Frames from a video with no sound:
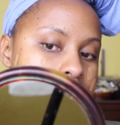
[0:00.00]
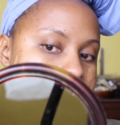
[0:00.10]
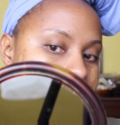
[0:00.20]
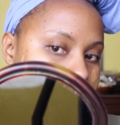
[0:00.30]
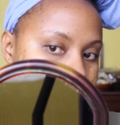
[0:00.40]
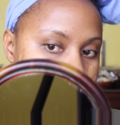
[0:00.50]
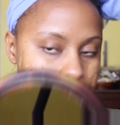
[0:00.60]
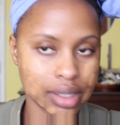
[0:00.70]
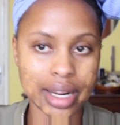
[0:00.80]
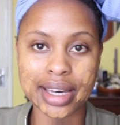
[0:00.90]
in a hurry,
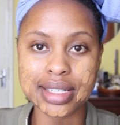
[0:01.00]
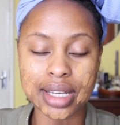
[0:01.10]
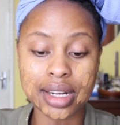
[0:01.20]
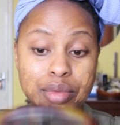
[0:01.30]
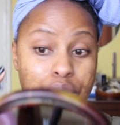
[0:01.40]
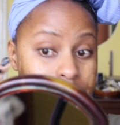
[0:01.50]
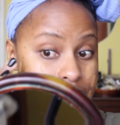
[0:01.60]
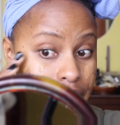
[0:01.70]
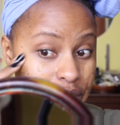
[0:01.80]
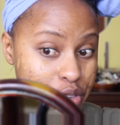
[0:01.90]
like I said, I'm
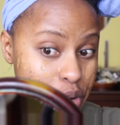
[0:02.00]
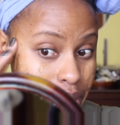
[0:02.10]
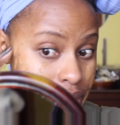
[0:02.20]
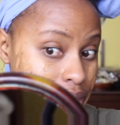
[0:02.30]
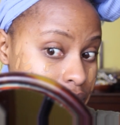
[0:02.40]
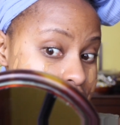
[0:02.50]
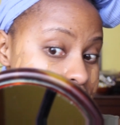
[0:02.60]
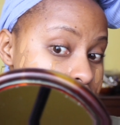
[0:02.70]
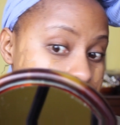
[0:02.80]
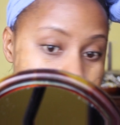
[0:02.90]
always late for work,
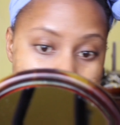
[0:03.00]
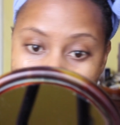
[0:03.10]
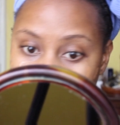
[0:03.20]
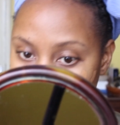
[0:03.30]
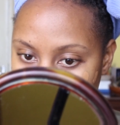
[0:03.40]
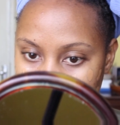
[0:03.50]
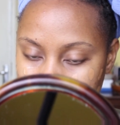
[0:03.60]
so